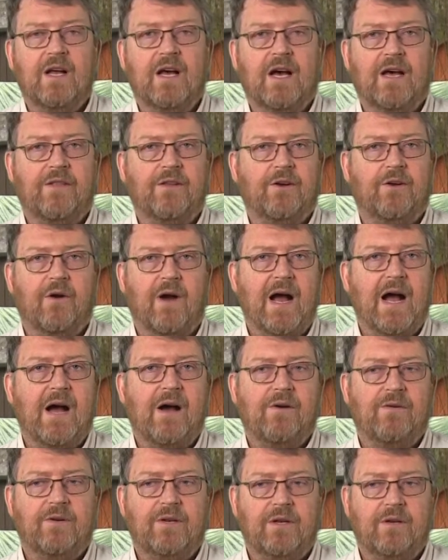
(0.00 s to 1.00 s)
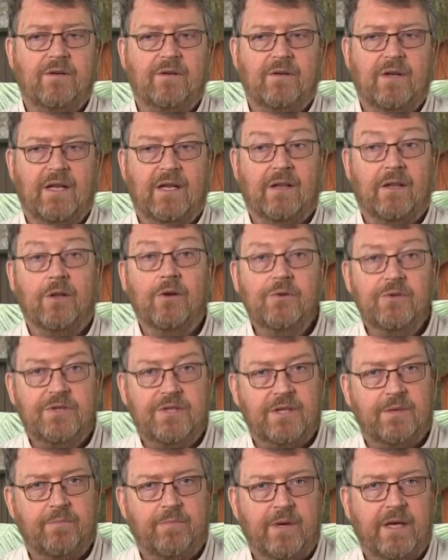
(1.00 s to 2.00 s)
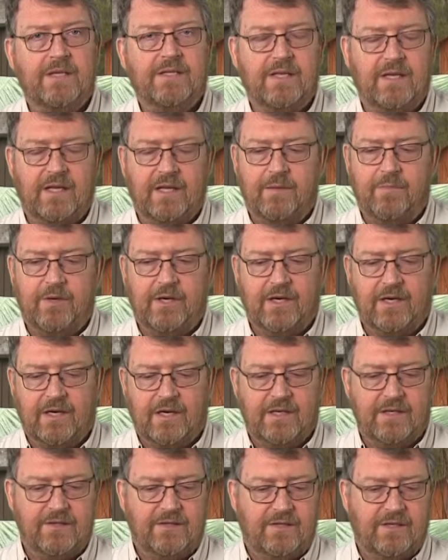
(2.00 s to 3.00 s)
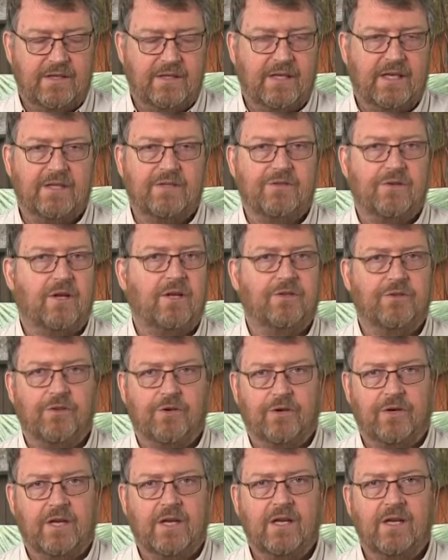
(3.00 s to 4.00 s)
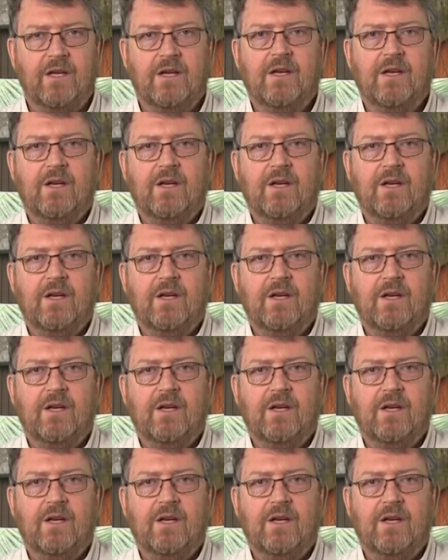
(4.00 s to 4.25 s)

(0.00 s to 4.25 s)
on the ground and lose it basically because it gets all dirty.